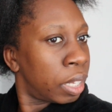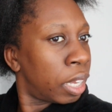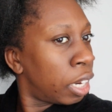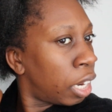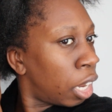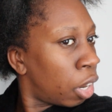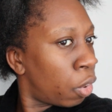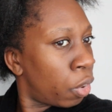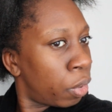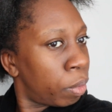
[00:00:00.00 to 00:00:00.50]

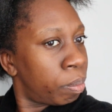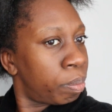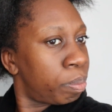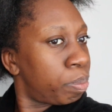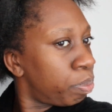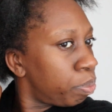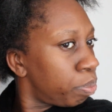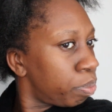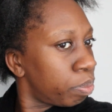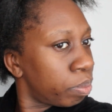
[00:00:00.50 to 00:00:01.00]
And I
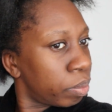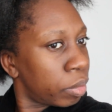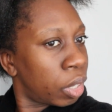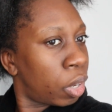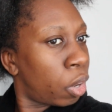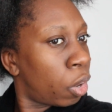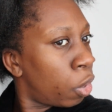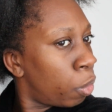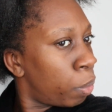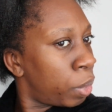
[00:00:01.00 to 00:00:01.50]

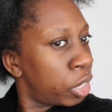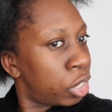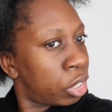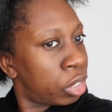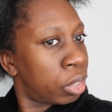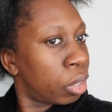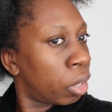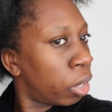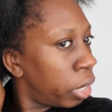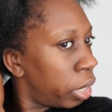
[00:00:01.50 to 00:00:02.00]
always
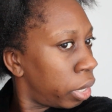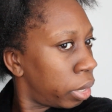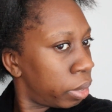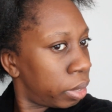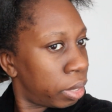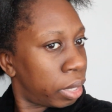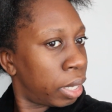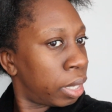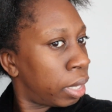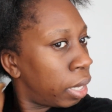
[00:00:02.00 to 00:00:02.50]
start
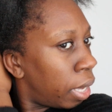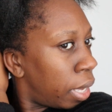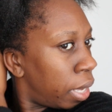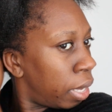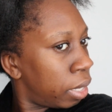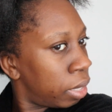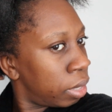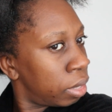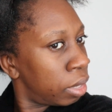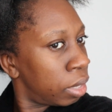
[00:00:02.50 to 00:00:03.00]
at the
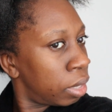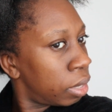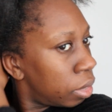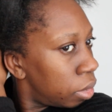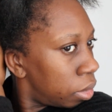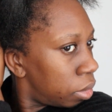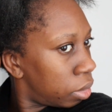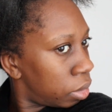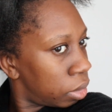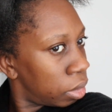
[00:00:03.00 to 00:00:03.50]
end
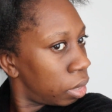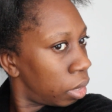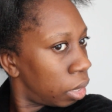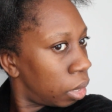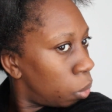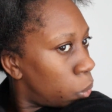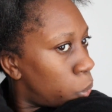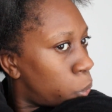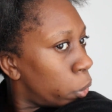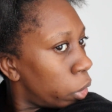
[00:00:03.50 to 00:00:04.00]

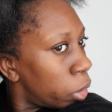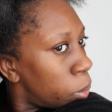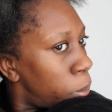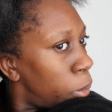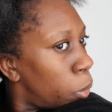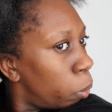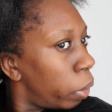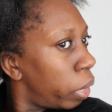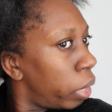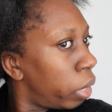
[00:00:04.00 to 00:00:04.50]
and work
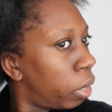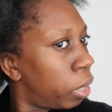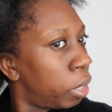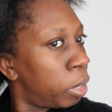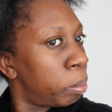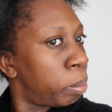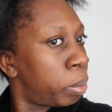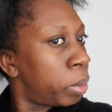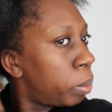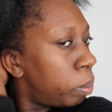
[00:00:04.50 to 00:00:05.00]
my way
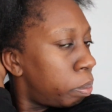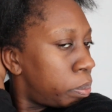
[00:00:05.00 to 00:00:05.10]
up.